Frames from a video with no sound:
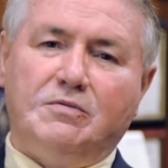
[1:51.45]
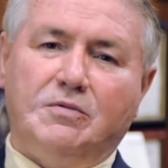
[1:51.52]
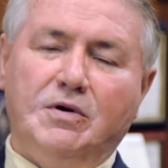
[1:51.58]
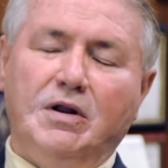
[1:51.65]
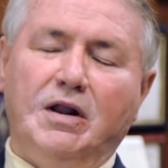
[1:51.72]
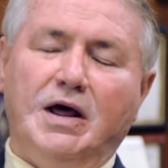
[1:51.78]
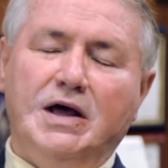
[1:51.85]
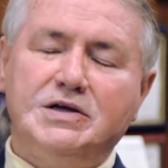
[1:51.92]

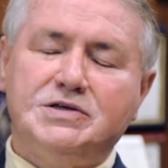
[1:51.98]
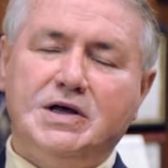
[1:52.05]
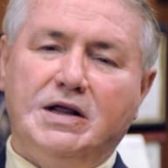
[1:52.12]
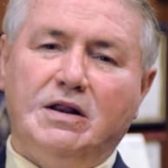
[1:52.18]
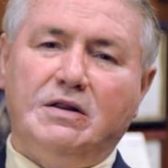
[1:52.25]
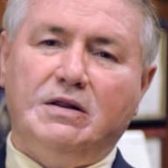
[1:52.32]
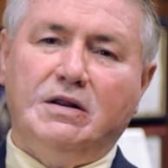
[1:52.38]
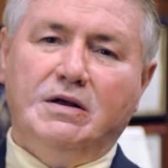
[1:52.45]
Realize
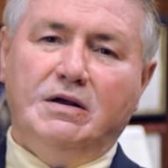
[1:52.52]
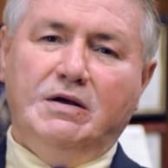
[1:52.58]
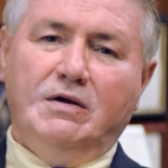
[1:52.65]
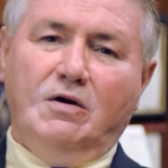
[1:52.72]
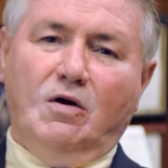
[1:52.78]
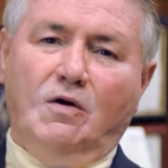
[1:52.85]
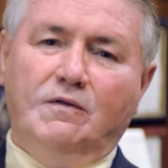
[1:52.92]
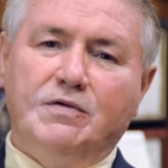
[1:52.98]
that
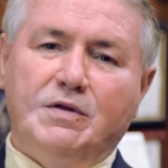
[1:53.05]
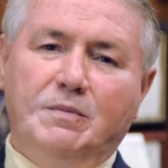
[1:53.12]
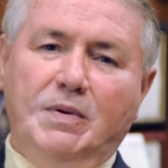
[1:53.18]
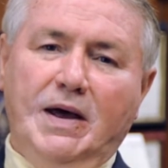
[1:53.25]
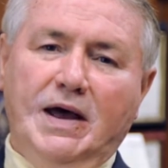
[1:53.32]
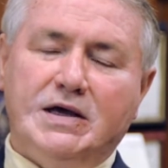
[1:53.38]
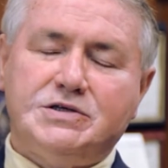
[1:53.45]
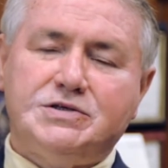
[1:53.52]
over the
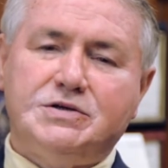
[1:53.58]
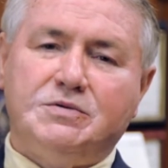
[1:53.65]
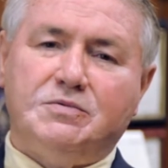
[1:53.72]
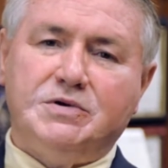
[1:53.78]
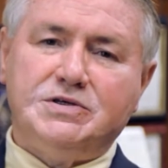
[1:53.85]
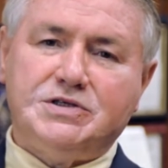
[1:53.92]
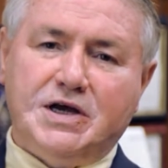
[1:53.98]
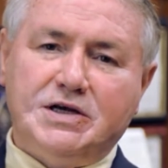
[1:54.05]
past
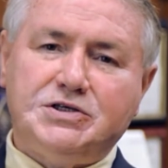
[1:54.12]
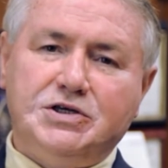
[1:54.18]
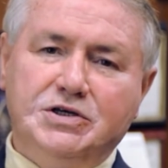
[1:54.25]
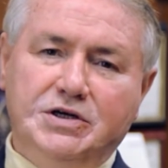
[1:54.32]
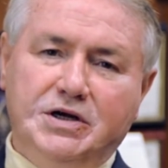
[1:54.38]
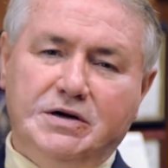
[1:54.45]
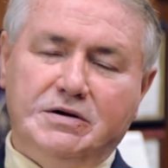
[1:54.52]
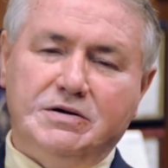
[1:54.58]
recession
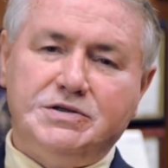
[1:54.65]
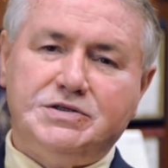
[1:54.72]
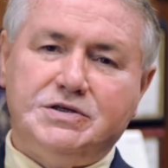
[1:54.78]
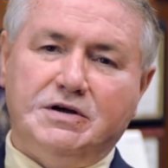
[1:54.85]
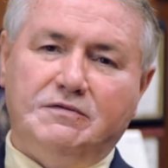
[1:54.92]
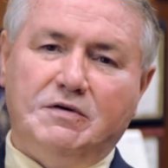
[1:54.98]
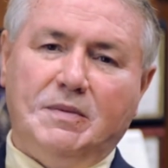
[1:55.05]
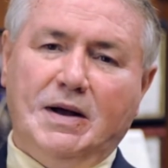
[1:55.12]
years
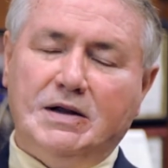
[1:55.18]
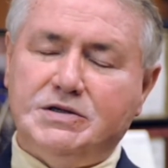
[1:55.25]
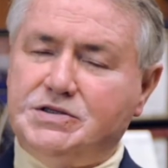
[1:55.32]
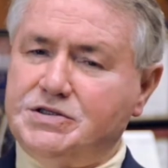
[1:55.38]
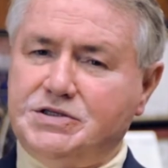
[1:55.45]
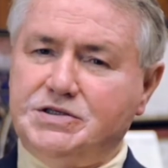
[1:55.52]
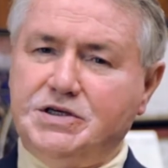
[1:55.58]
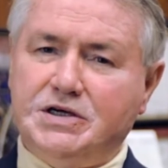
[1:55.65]
of about
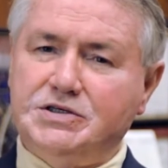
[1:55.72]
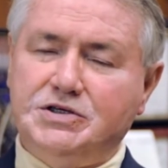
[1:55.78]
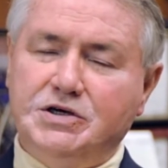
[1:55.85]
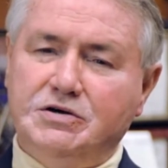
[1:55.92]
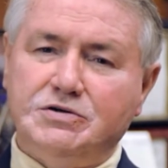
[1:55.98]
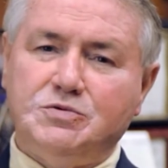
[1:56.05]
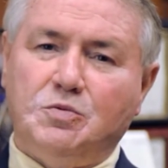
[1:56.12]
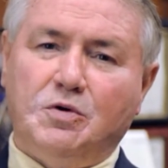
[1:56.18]
6
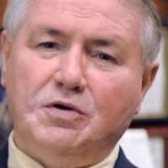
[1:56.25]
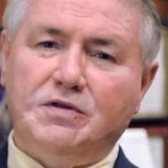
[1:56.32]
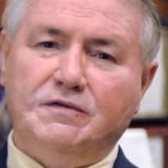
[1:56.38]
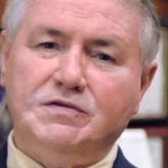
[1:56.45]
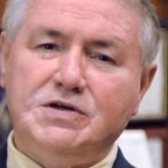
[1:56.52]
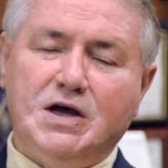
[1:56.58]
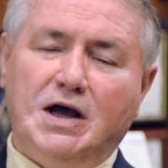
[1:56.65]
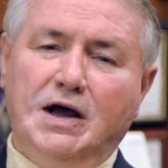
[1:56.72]
years worth
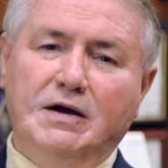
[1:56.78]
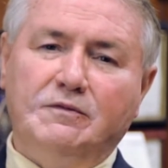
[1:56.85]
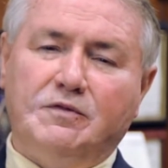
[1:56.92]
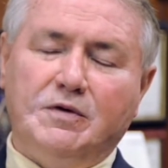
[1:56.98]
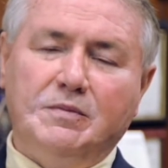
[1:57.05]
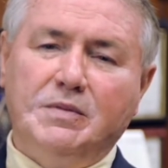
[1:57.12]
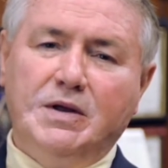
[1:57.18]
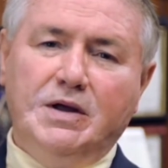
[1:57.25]
of time
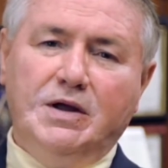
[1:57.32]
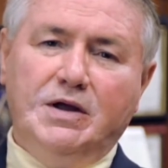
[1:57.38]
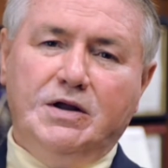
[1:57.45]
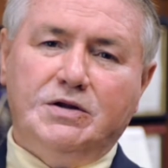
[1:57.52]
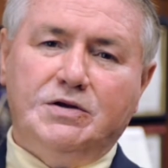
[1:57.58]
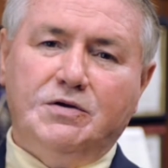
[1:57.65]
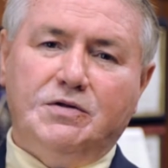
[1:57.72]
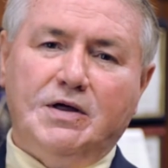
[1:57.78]
from
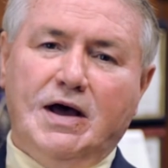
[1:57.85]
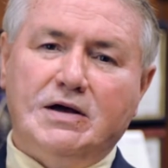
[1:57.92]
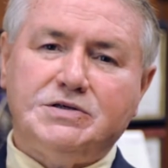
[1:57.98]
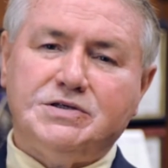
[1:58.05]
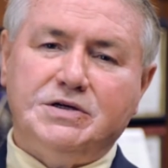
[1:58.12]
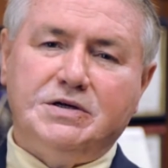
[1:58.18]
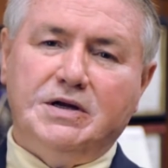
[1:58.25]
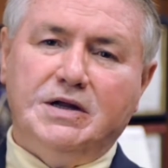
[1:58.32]

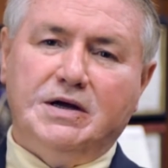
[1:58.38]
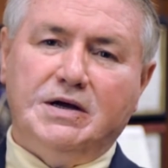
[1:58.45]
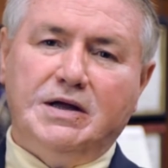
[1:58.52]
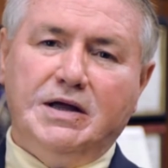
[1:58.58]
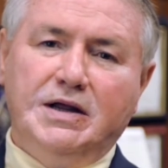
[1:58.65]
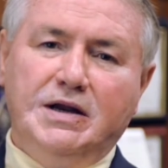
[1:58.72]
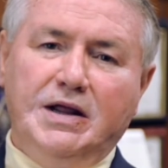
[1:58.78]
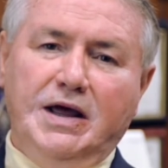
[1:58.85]

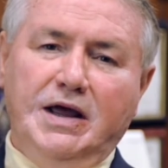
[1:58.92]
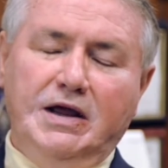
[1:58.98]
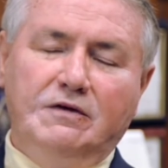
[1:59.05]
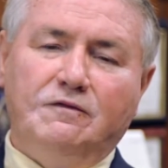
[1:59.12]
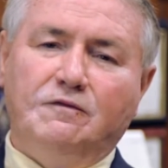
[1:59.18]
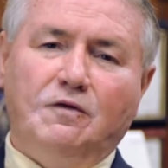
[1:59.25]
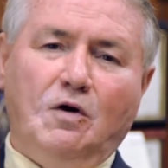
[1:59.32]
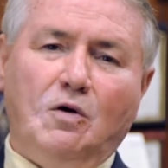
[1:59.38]

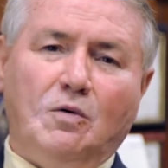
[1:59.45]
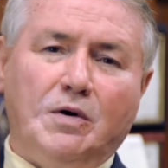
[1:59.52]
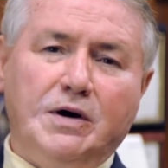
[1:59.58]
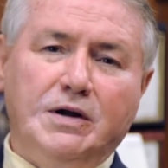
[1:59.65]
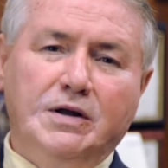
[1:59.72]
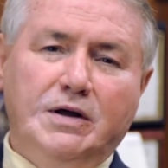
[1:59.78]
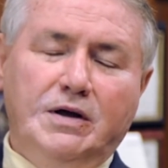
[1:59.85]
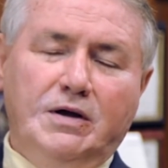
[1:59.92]
2008
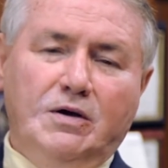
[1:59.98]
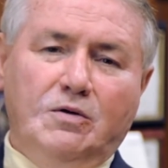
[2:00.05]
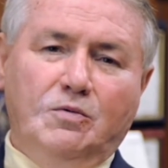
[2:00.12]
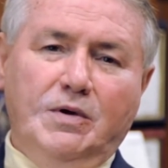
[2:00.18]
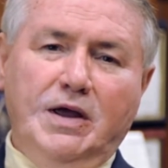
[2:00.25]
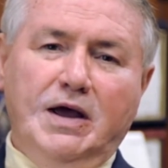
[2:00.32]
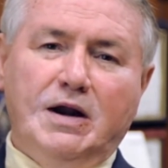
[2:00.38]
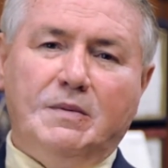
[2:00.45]
forward,
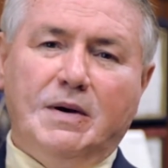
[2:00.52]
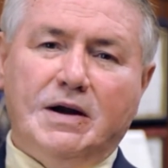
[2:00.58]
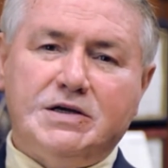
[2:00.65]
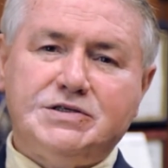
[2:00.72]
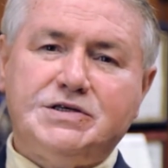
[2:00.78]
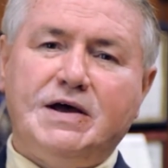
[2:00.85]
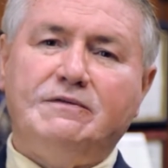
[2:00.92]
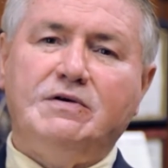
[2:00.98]
we had about a
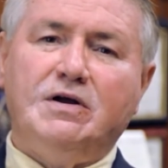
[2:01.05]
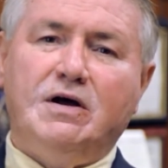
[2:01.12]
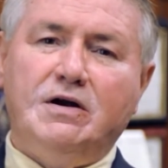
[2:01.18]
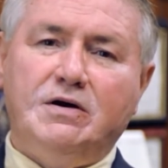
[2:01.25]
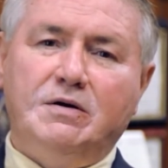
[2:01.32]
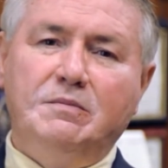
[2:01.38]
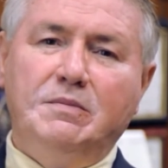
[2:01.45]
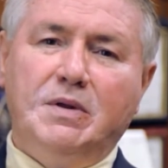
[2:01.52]

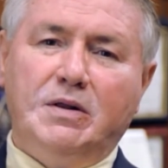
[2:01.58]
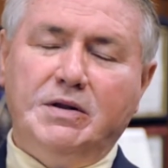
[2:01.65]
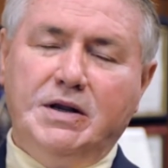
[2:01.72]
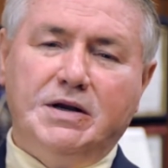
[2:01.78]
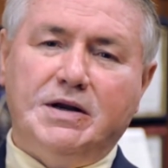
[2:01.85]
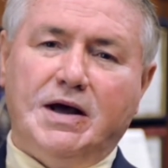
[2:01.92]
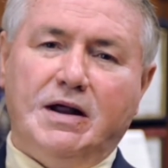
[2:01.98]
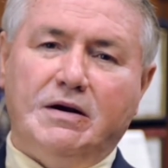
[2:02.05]
$700
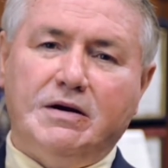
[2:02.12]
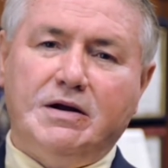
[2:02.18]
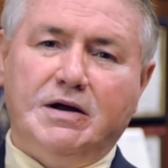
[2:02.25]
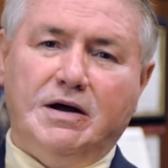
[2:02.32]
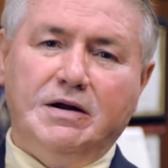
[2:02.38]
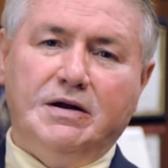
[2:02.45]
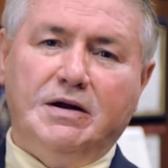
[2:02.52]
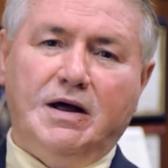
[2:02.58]
million
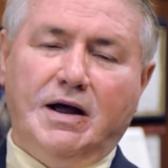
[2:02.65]
cut in